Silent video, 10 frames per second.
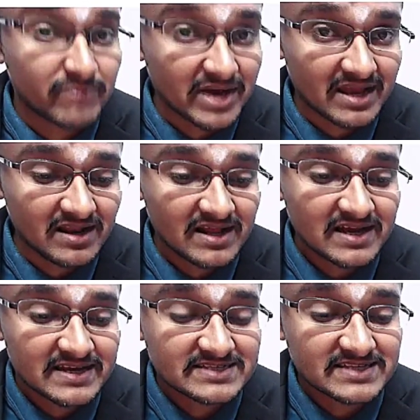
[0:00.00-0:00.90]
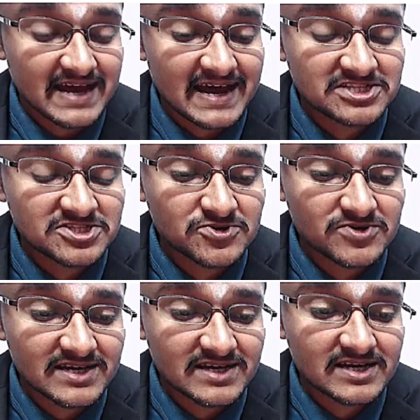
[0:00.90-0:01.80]
bell is
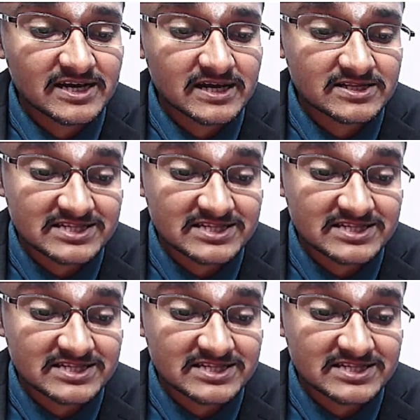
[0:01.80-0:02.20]
actually